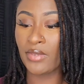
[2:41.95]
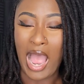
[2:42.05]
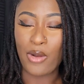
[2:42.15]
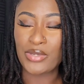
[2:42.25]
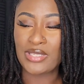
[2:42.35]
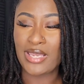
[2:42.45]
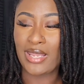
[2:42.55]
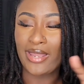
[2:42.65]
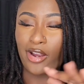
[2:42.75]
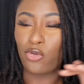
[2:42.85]
I would
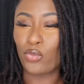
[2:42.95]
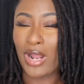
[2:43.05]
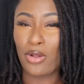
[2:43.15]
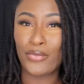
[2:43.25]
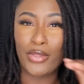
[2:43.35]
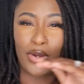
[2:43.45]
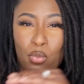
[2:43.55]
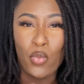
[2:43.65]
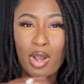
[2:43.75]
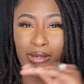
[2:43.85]
say like around the
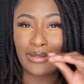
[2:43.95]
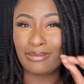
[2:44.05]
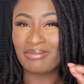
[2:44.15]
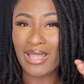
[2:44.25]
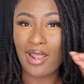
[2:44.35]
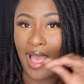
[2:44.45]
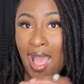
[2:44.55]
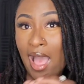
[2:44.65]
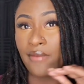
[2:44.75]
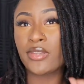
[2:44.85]

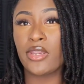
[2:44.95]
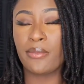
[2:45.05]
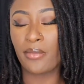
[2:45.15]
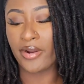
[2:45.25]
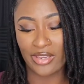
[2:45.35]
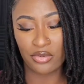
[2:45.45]
1.5 year mark,